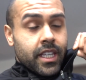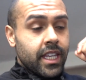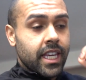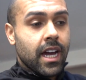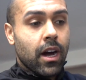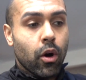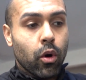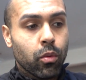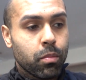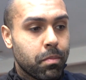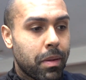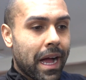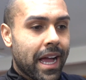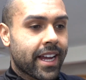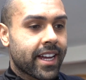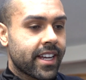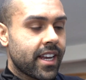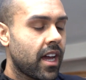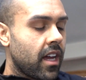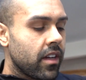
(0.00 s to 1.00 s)
yo back
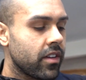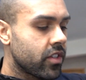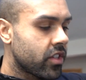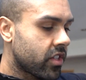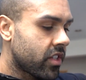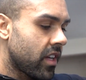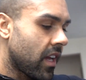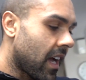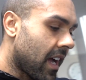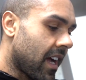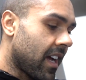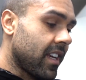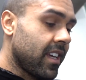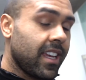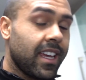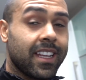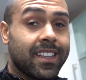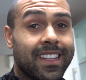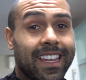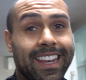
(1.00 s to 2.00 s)
in the house and
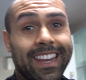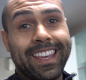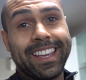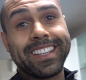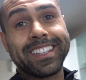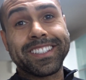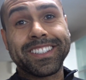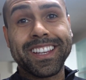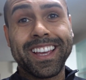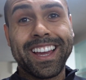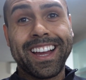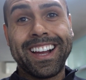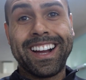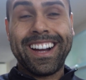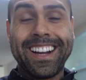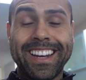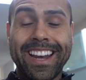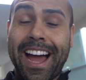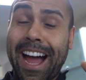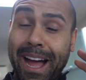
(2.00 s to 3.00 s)
today's
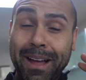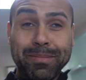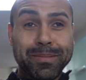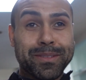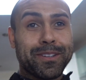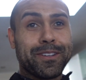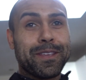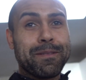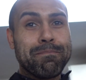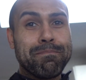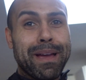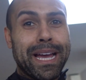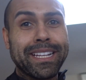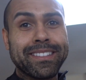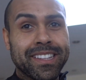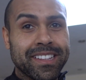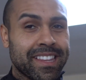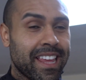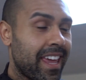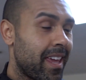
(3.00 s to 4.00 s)
an absolutely
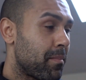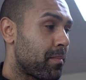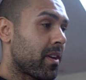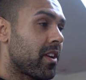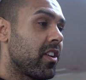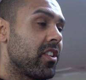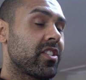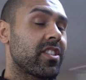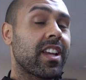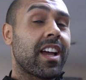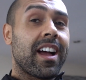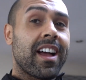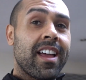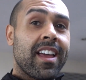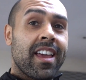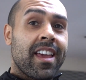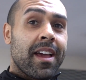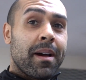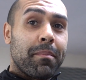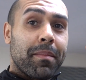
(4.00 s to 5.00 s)
mental day because
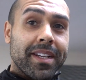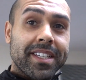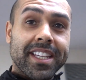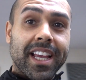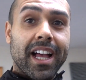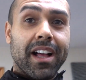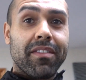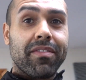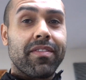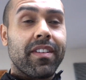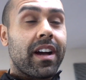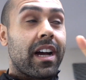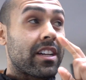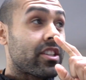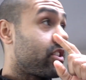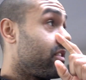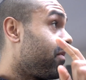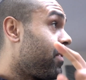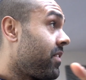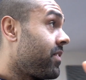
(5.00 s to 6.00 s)
myself.
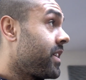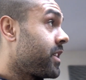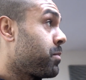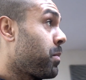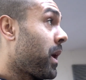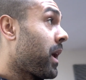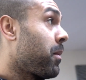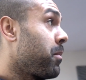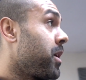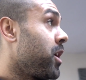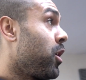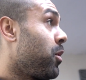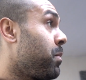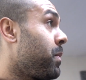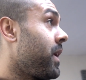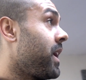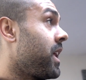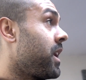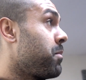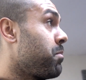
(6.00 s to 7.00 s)
Actually, Vivienne's picking me up
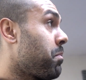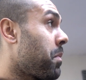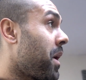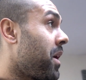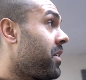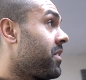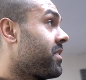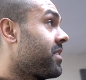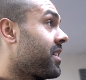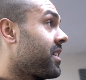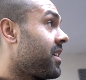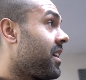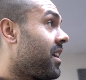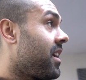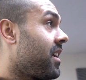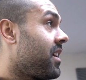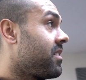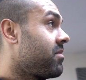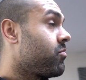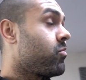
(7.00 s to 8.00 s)
in about
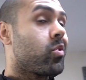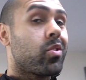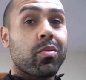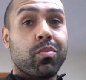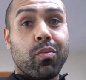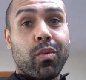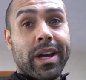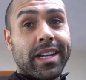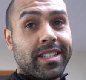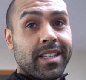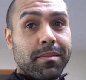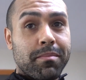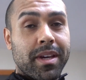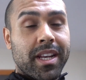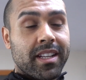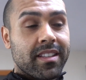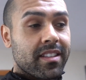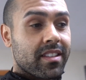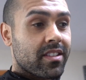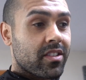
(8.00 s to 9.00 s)
20
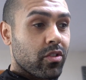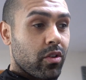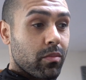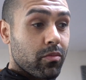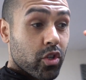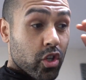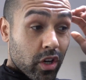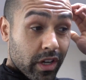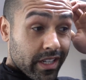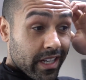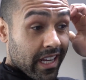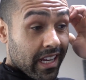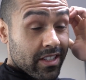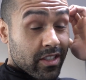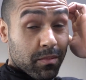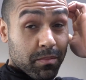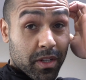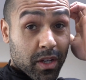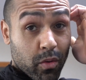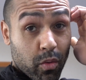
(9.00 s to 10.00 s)
minutes, so I'm trying to get
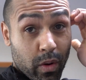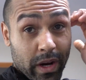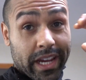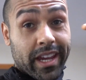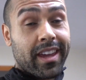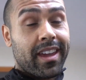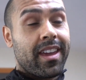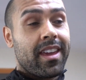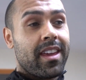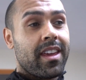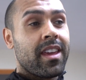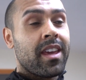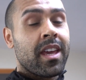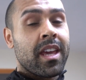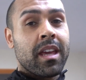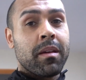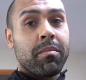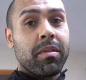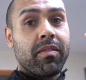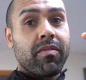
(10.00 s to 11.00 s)
something quick
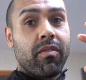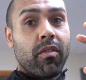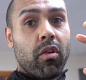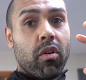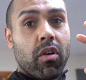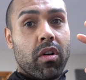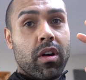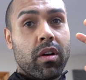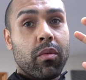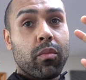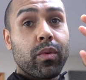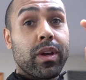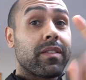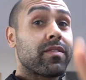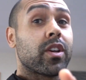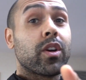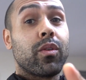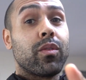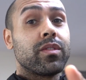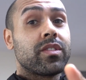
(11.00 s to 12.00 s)
before we have to
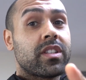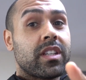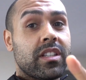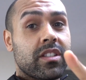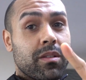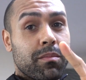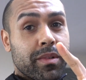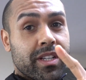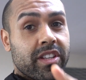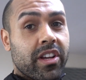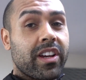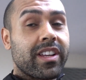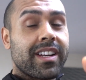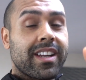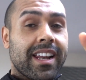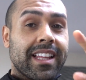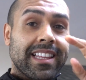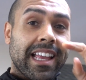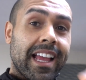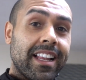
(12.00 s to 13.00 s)
go and see something exciting. And
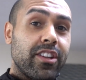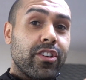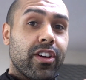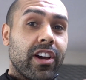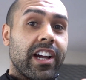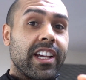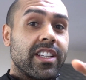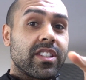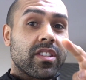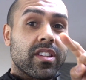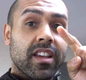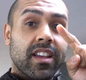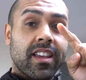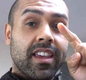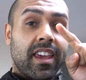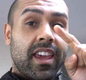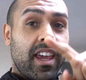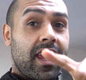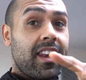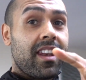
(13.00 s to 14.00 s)
I'll tell you guys
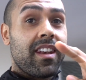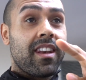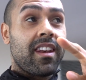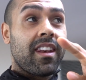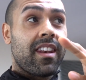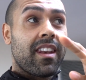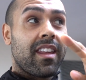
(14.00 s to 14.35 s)
in